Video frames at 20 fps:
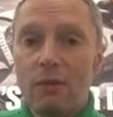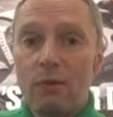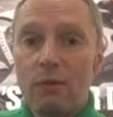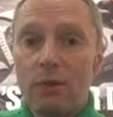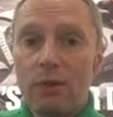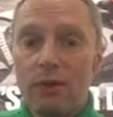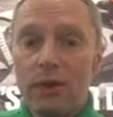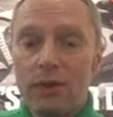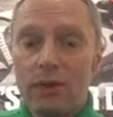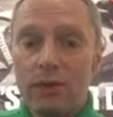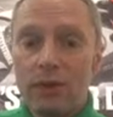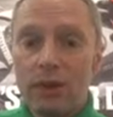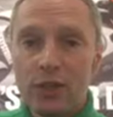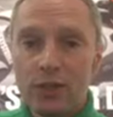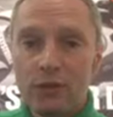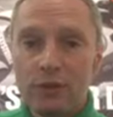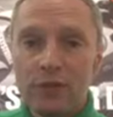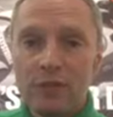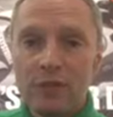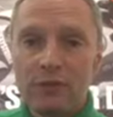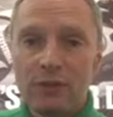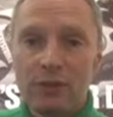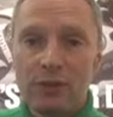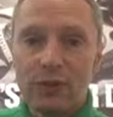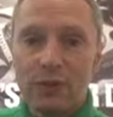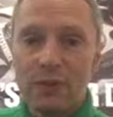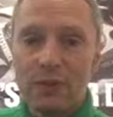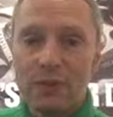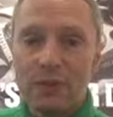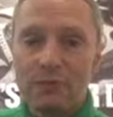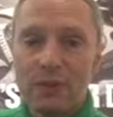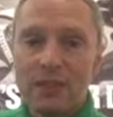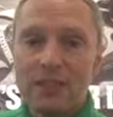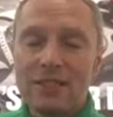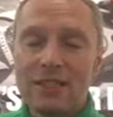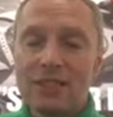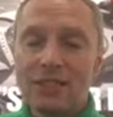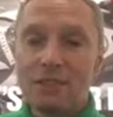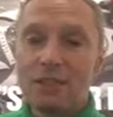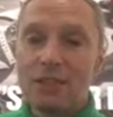the other reason for this
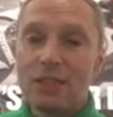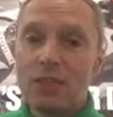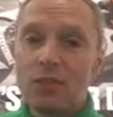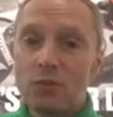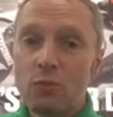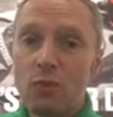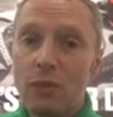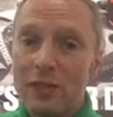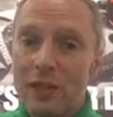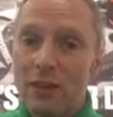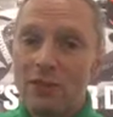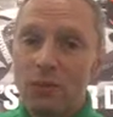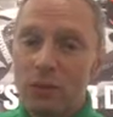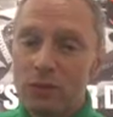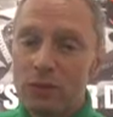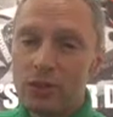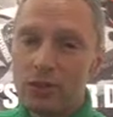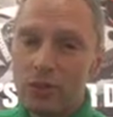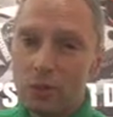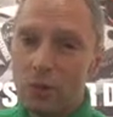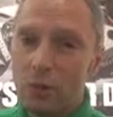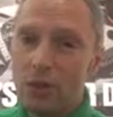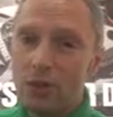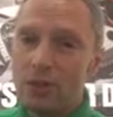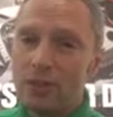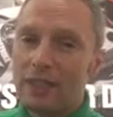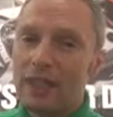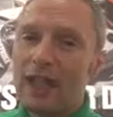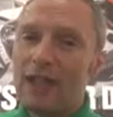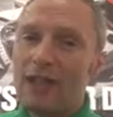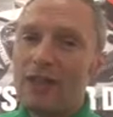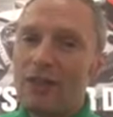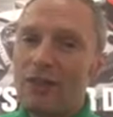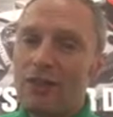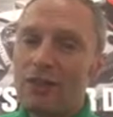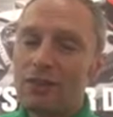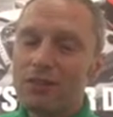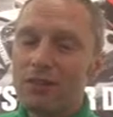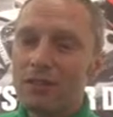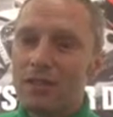message is because we have won an award, and I
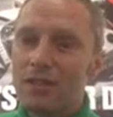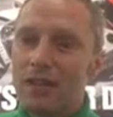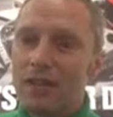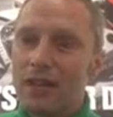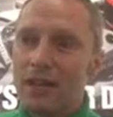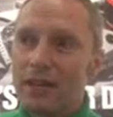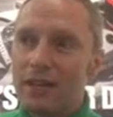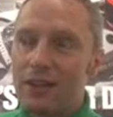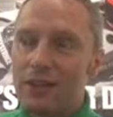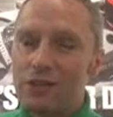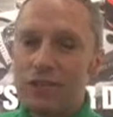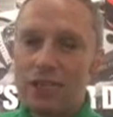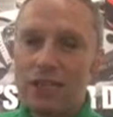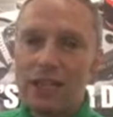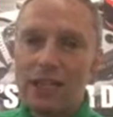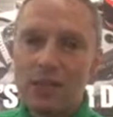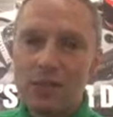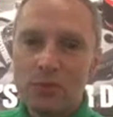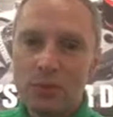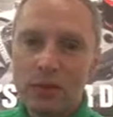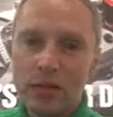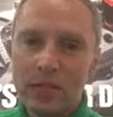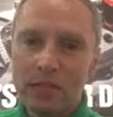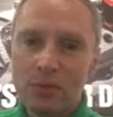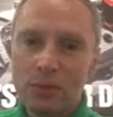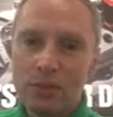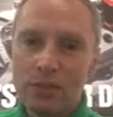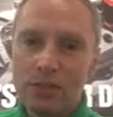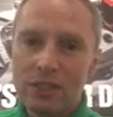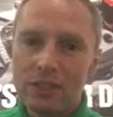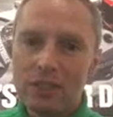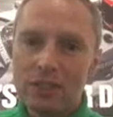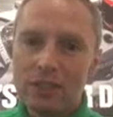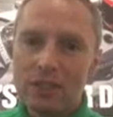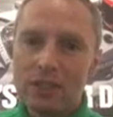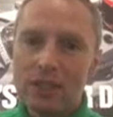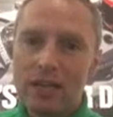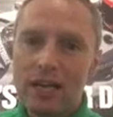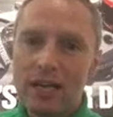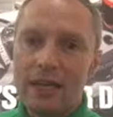can't share this with anybody
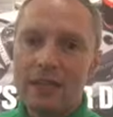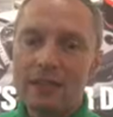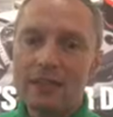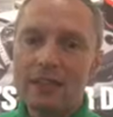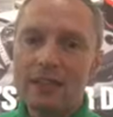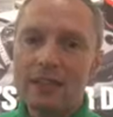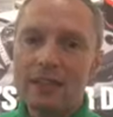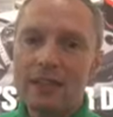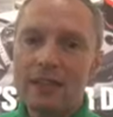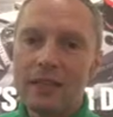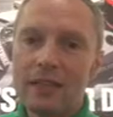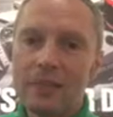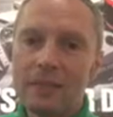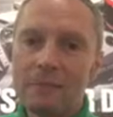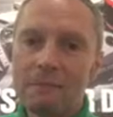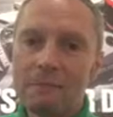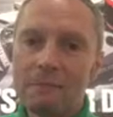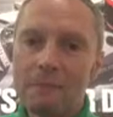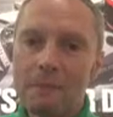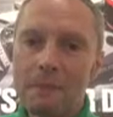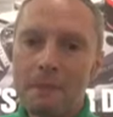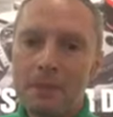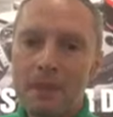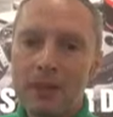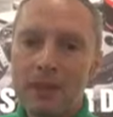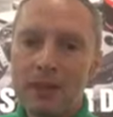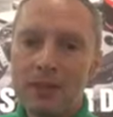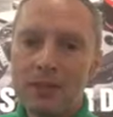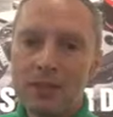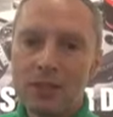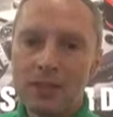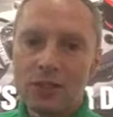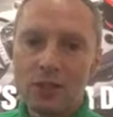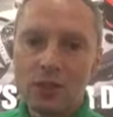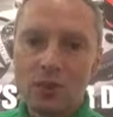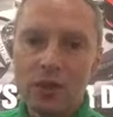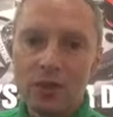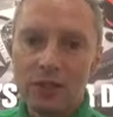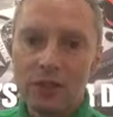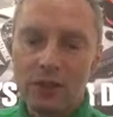just yet. Until the
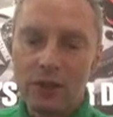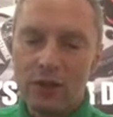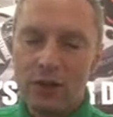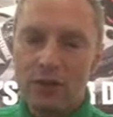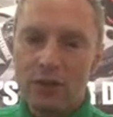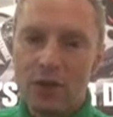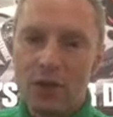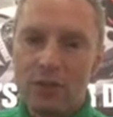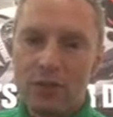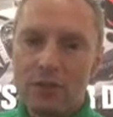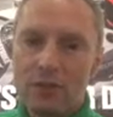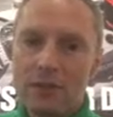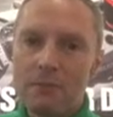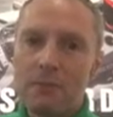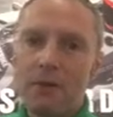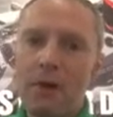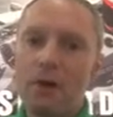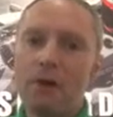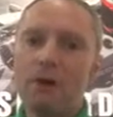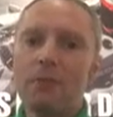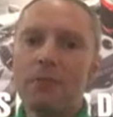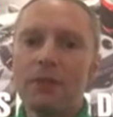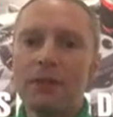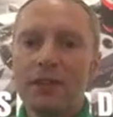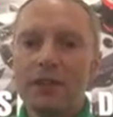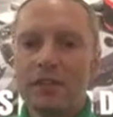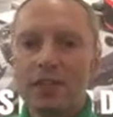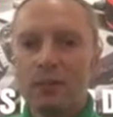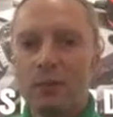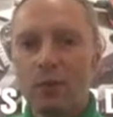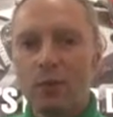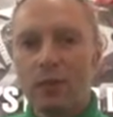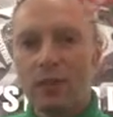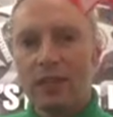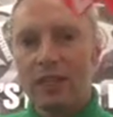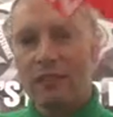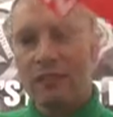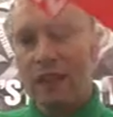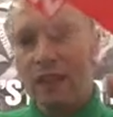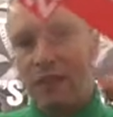12th of October, it's embargo. But this award
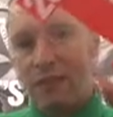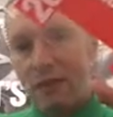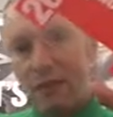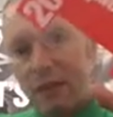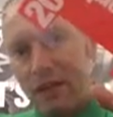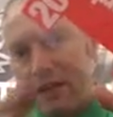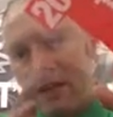here I have in my